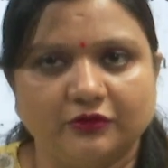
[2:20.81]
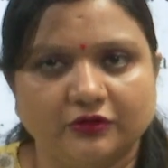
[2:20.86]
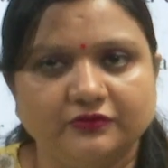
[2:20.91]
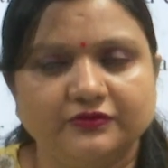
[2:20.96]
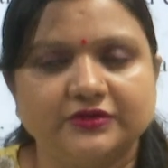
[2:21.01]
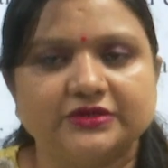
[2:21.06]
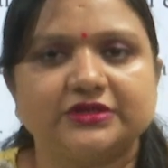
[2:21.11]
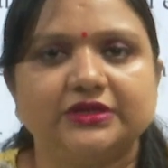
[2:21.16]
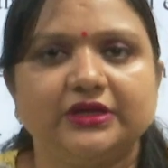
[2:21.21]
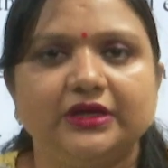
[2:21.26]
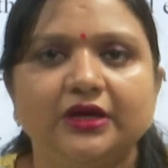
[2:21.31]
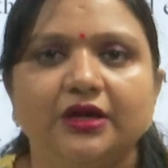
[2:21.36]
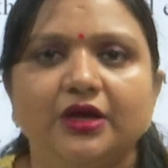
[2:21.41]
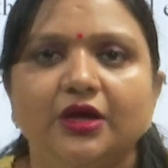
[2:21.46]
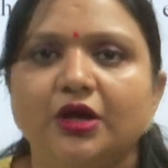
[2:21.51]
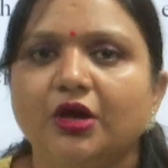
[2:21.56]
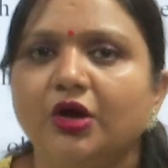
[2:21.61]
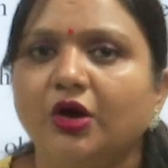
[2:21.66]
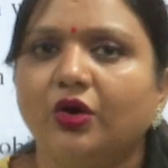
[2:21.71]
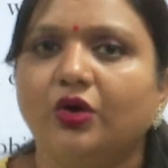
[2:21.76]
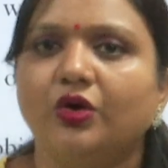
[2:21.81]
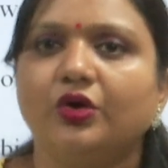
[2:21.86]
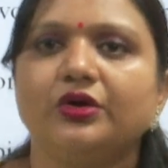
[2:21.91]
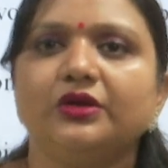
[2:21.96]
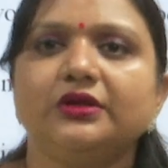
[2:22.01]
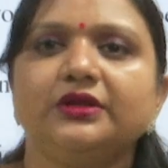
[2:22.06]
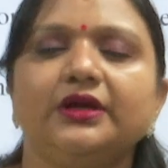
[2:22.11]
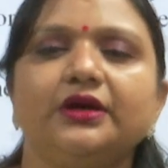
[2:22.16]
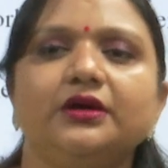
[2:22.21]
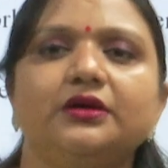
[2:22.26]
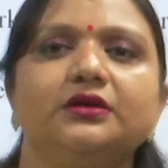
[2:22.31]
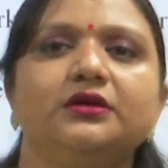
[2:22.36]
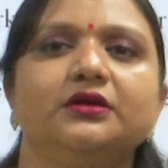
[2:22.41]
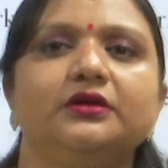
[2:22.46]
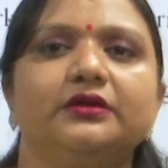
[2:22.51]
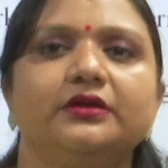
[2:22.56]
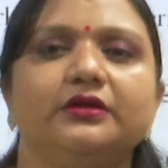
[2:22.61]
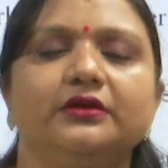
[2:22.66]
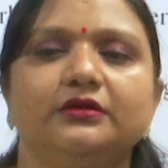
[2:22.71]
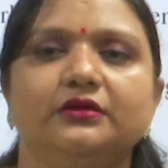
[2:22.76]
Obviously, all the
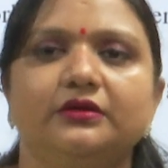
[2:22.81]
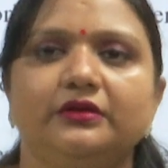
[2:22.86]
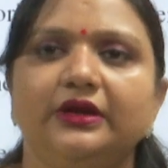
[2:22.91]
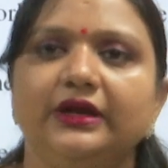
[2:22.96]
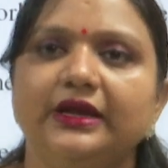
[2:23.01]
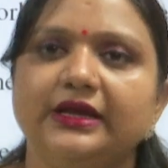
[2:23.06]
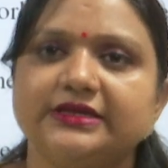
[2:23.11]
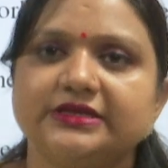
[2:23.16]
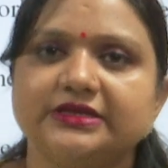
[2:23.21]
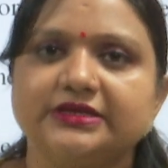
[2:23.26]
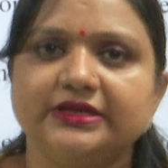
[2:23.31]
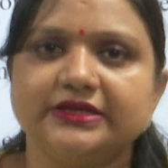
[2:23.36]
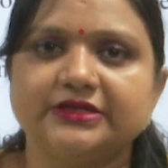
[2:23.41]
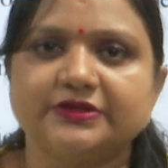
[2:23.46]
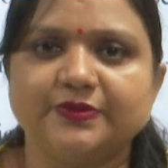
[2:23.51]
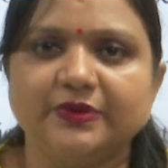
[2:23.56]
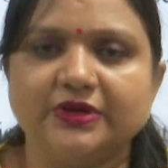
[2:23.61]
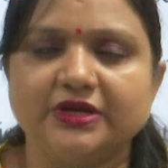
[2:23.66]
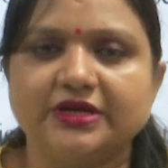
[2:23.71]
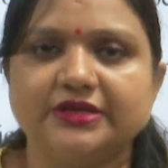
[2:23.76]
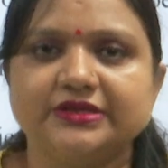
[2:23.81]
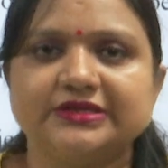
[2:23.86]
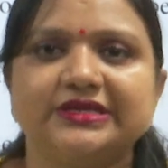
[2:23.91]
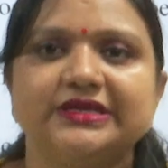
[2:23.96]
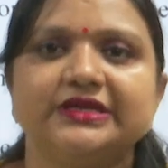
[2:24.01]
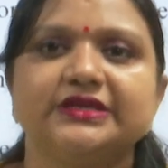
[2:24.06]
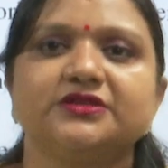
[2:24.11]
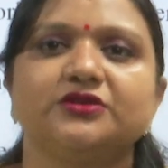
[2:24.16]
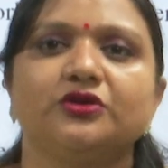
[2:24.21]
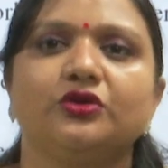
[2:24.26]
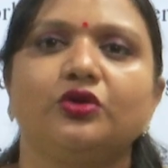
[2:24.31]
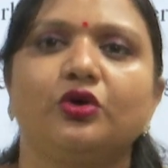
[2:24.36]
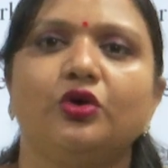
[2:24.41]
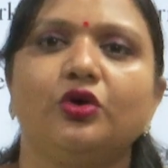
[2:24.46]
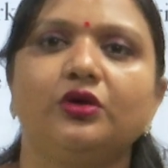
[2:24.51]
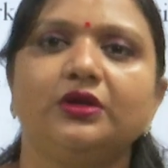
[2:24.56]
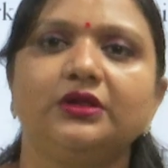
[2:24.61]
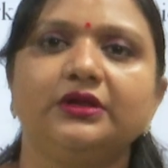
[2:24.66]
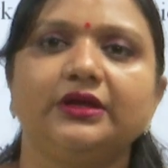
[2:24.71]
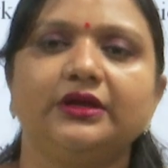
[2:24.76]
uh, uh, related experiences or
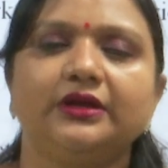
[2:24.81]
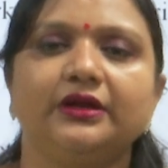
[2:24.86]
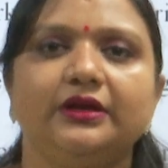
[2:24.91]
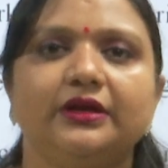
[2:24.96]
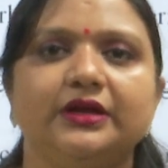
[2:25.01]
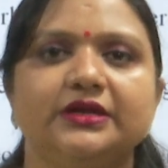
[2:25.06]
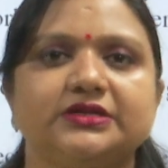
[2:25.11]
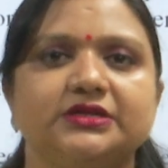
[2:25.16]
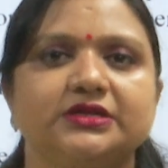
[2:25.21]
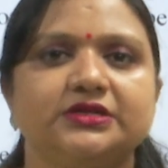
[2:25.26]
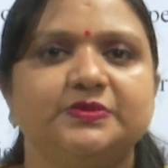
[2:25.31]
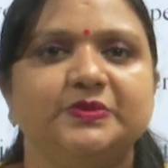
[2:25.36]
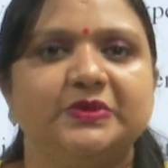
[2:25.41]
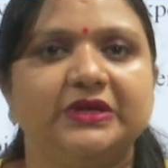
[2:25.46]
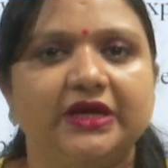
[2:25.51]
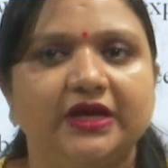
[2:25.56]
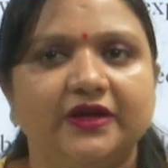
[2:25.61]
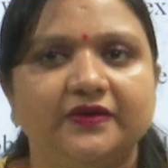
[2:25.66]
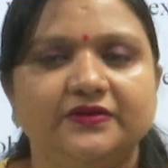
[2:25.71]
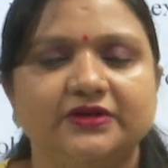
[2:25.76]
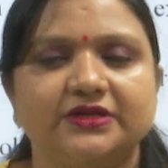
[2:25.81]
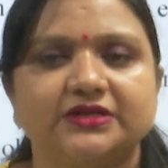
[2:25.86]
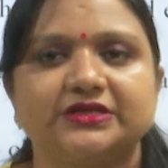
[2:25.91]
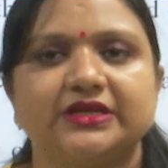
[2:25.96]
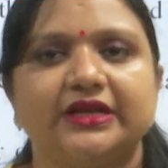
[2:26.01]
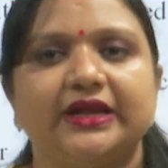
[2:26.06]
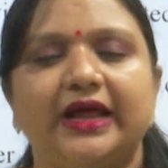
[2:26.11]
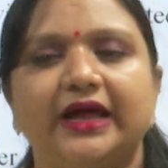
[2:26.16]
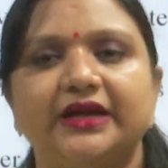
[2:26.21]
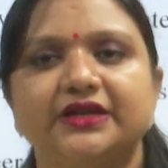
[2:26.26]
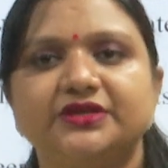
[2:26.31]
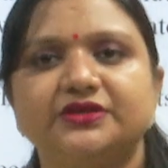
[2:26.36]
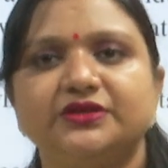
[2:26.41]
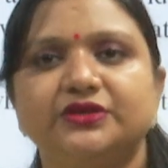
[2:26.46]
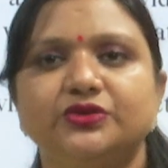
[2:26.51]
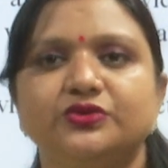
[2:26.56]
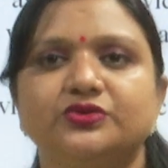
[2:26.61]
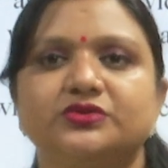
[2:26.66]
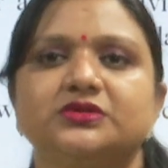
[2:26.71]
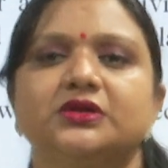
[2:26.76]
all the related behaviors and
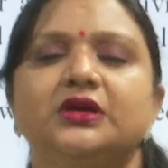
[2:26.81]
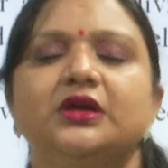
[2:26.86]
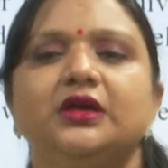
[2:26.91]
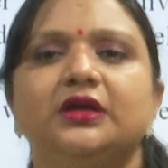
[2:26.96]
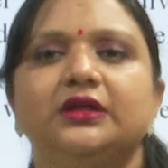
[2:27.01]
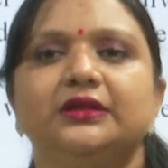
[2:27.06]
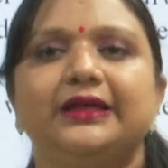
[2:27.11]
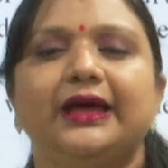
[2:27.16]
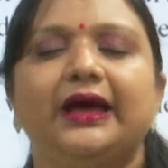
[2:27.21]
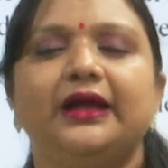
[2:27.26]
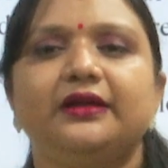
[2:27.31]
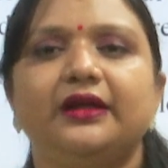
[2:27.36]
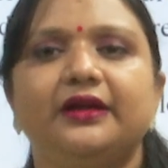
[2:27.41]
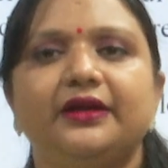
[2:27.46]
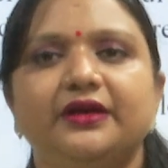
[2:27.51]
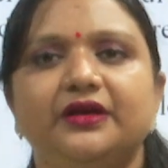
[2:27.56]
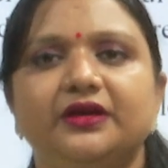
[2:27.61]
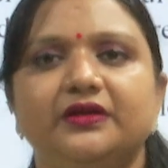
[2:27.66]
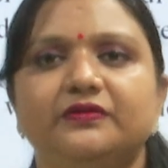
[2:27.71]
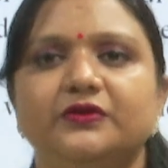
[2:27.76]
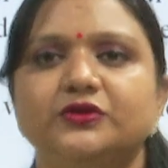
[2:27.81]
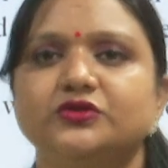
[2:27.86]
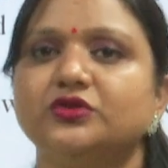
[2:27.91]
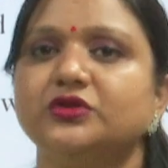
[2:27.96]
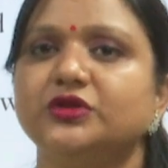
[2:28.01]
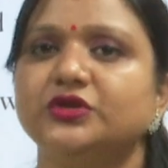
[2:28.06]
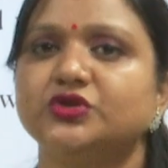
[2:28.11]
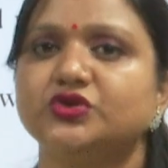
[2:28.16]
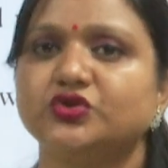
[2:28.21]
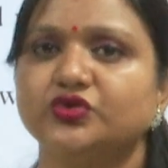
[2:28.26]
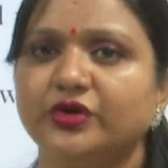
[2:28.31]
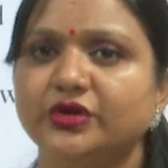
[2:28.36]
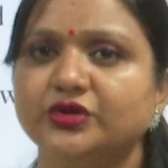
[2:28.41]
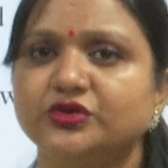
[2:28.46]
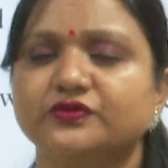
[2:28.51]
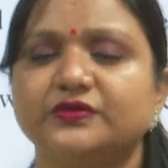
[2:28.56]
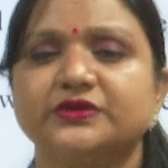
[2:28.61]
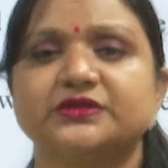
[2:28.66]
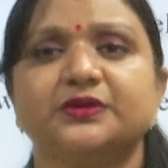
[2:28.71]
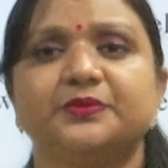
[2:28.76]
attitudes that an individual is showing
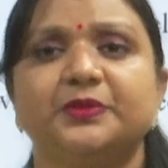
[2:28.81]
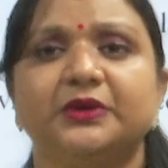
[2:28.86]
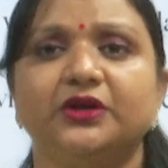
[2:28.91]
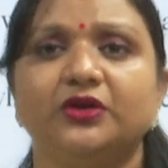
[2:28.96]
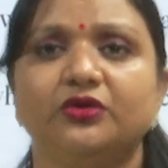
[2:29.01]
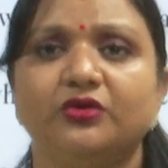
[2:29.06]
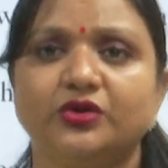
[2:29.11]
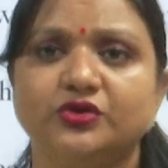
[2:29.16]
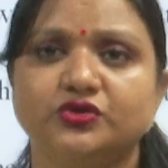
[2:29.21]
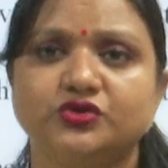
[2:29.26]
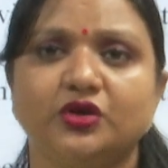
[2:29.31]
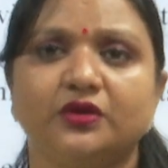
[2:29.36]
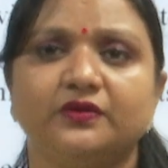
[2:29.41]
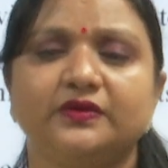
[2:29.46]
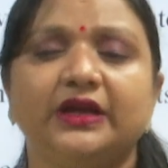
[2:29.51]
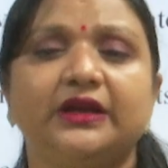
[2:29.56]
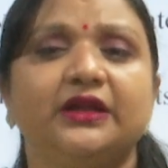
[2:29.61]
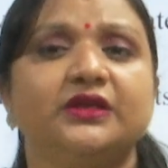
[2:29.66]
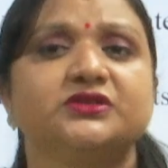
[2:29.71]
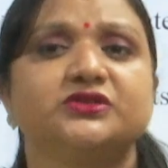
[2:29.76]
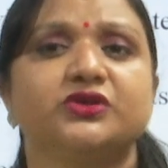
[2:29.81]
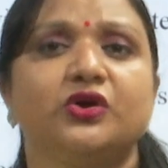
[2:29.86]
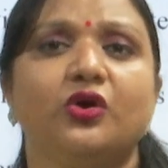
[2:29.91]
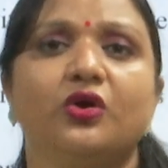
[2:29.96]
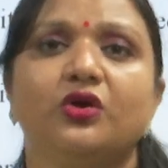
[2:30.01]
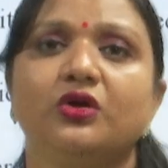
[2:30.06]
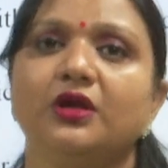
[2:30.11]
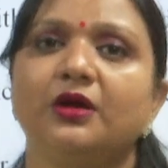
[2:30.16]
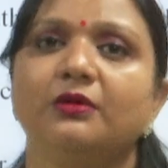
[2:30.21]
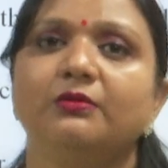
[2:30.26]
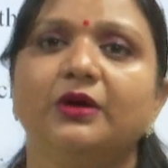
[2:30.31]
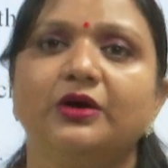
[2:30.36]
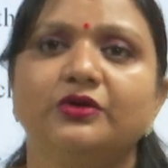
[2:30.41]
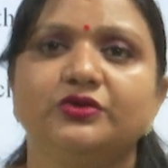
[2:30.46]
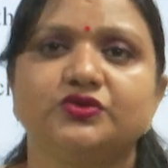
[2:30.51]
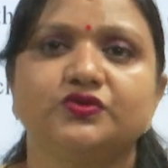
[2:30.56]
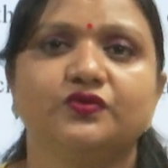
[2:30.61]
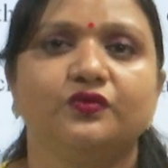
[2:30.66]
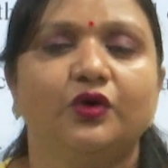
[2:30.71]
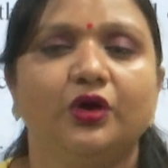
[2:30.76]
towards a particular job that is all
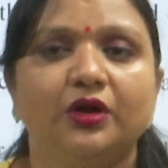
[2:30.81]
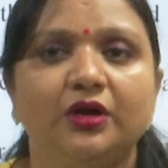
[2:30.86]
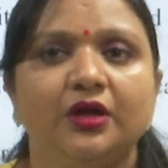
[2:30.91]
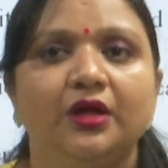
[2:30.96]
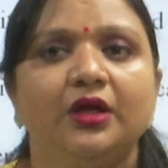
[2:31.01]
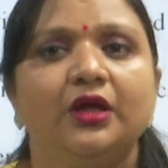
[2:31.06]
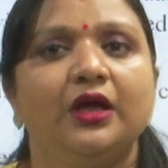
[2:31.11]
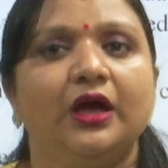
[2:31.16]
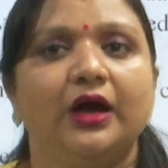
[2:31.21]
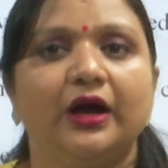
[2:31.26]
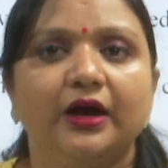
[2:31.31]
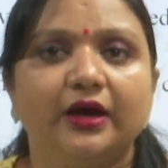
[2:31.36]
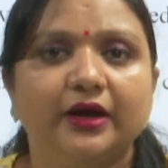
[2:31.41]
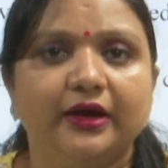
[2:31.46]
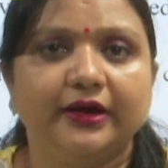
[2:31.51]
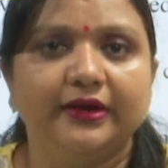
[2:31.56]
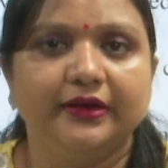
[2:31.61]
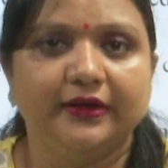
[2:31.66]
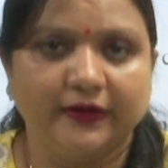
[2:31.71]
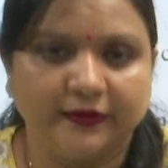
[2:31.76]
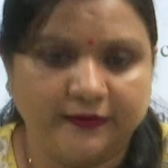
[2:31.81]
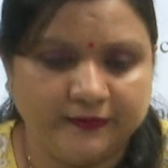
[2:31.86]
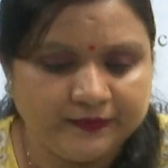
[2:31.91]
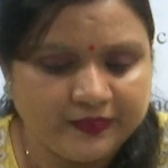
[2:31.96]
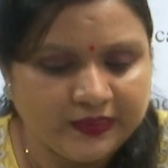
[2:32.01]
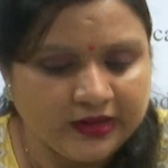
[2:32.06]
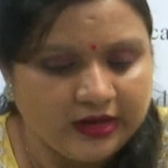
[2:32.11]
about what a career.